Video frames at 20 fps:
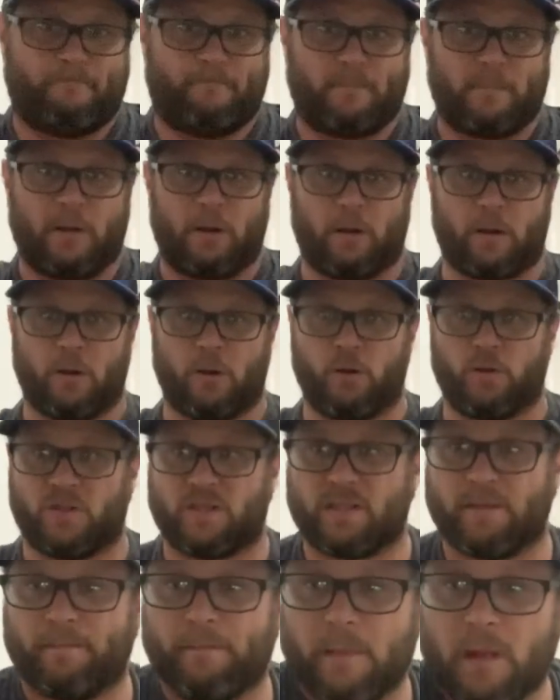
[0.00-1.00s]
There it
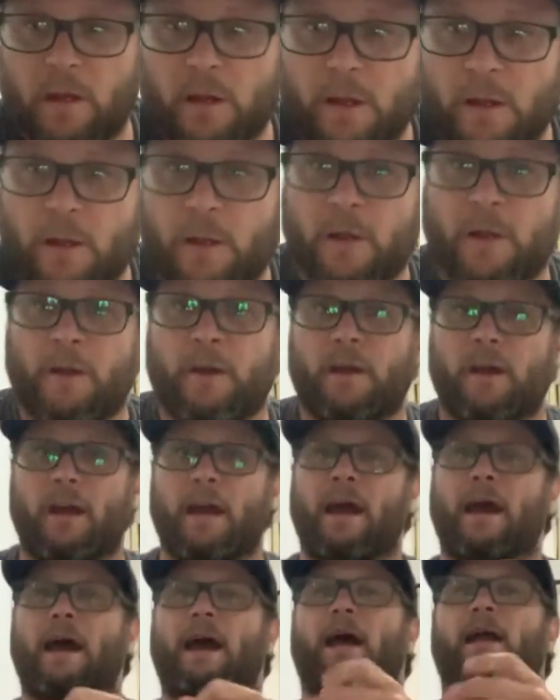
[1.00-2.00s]
goes.
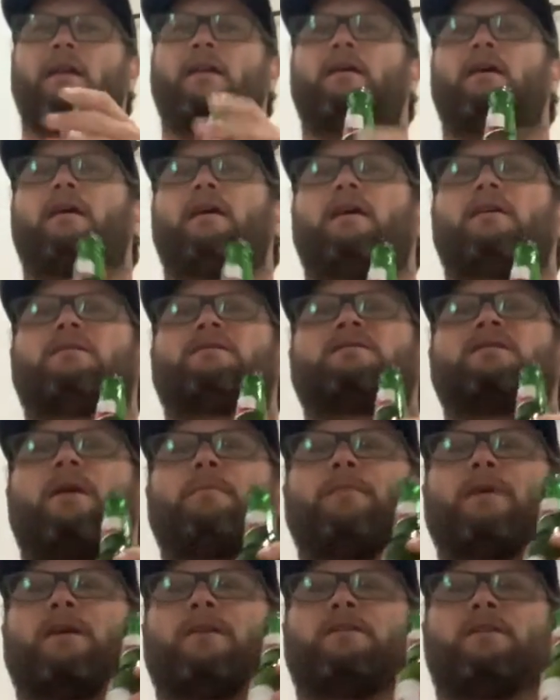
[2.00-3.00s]
And
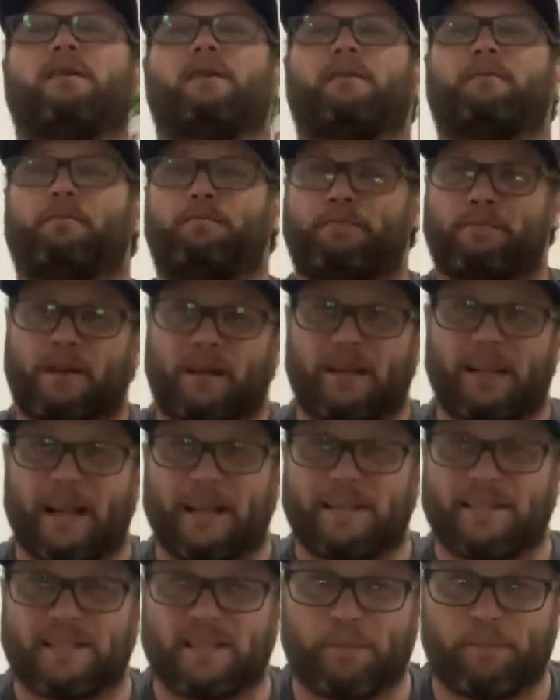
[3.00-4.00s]
something to
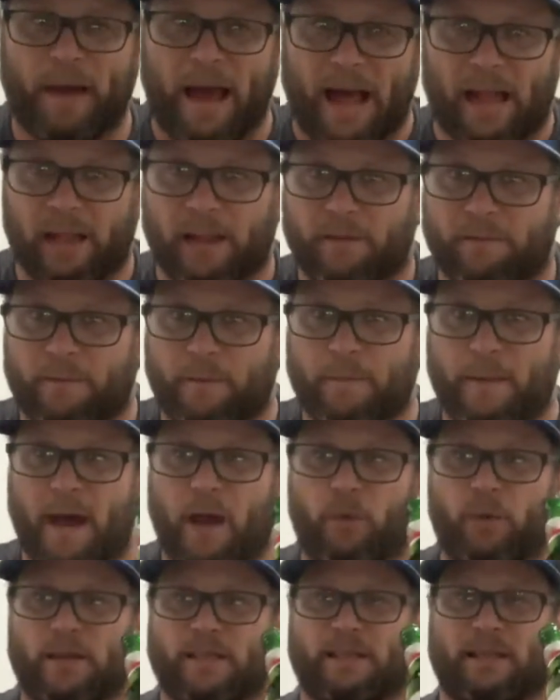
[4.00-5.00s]
cleanse the palate from
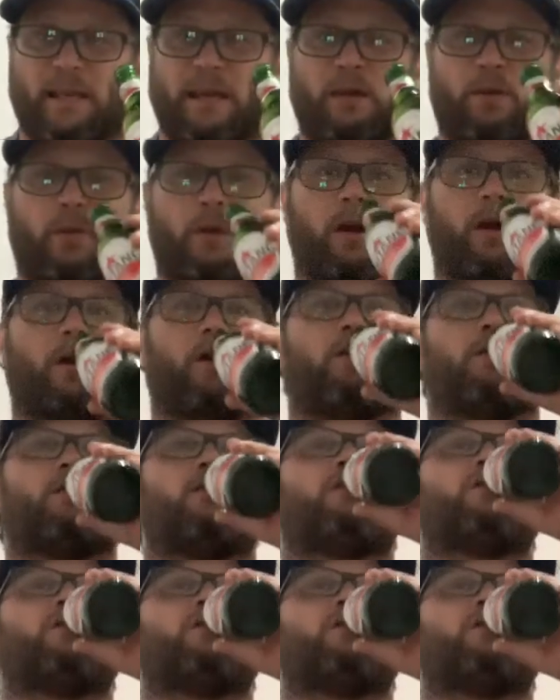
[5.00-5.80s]
that whiskey. Here we go.